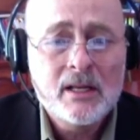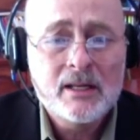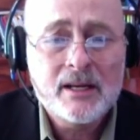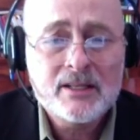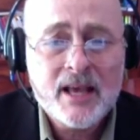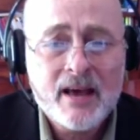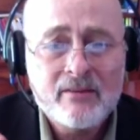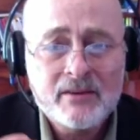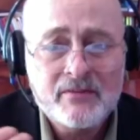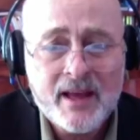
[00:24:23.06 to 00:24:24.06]
Let us
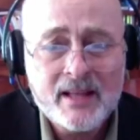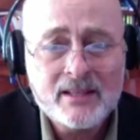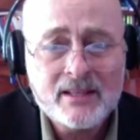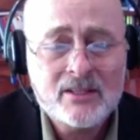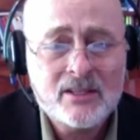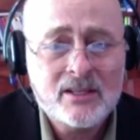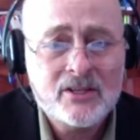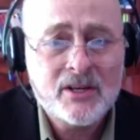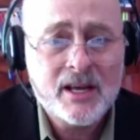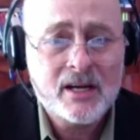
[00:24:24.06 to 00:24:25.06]
have advances in
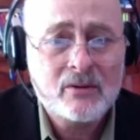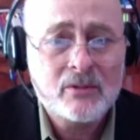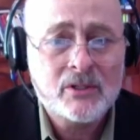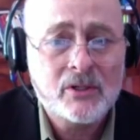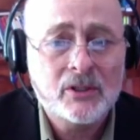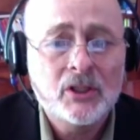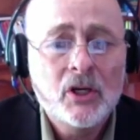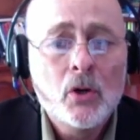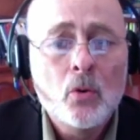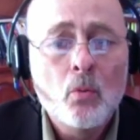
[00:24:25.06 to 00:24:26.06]
genetic research
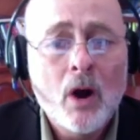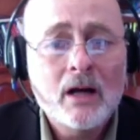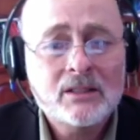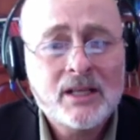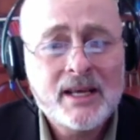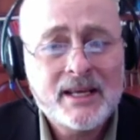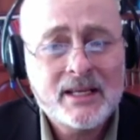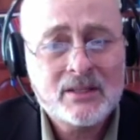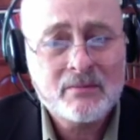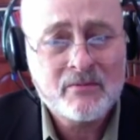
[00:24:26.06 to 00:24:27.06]
while
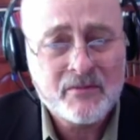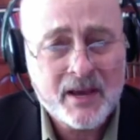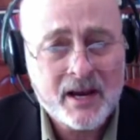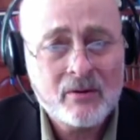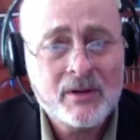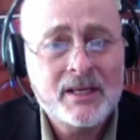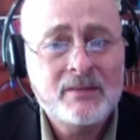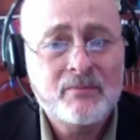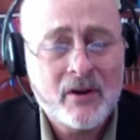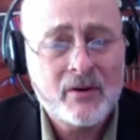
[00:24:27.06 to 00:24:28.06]
taking some very,
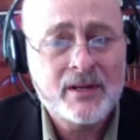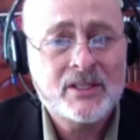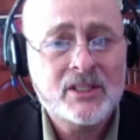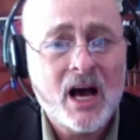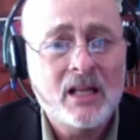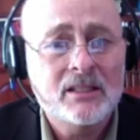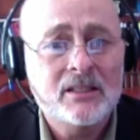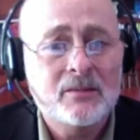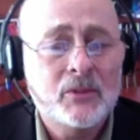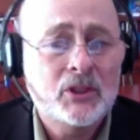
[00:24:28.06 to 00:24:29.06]
very solid
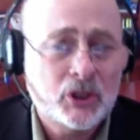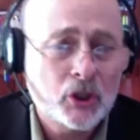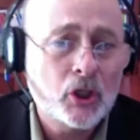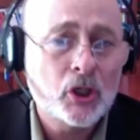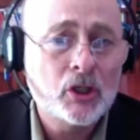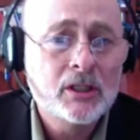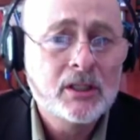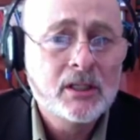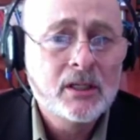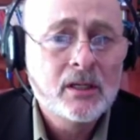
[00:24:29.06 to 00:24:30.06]
and mature
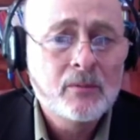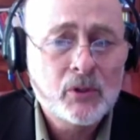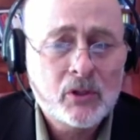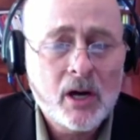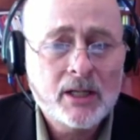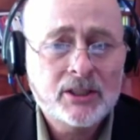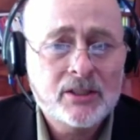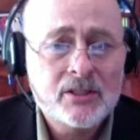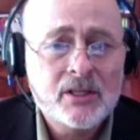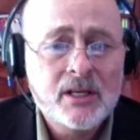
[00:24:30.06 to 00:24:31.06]

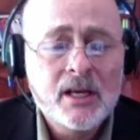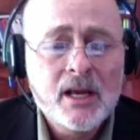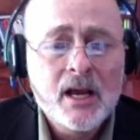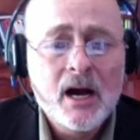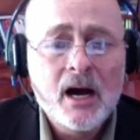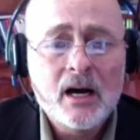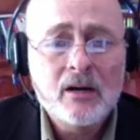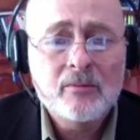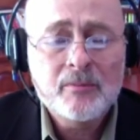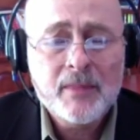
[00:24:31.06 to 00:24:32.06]
precautions.
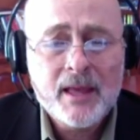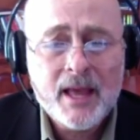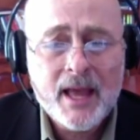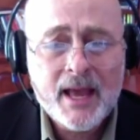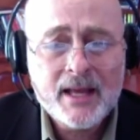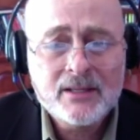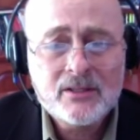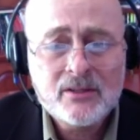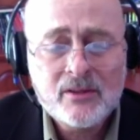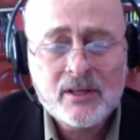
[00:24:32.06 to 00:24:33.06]
Um, and
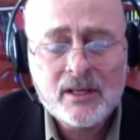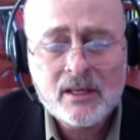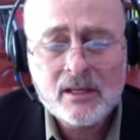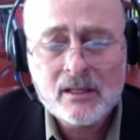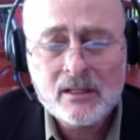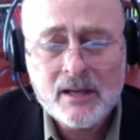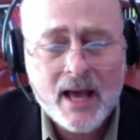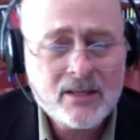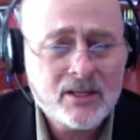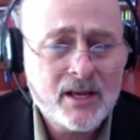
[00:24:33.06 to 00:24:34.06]
the uh,
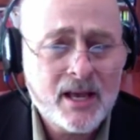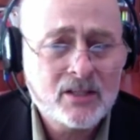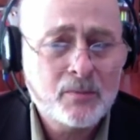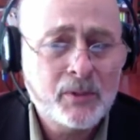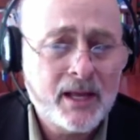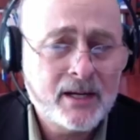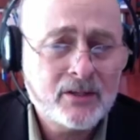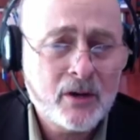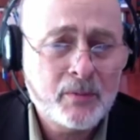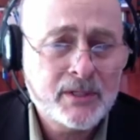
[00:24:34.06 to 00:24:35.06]
NASA has a
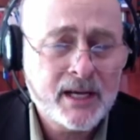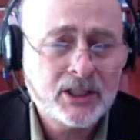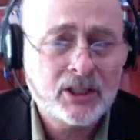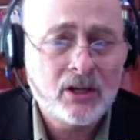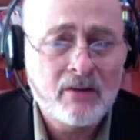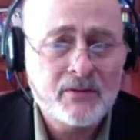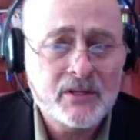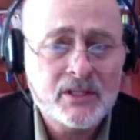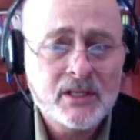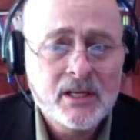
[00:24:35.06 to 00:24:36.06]
planetary protection
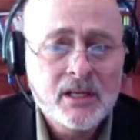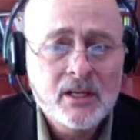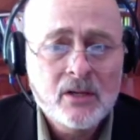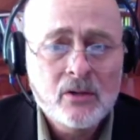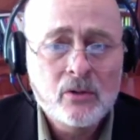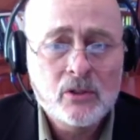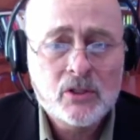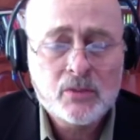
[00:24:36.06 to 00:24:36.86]
office whose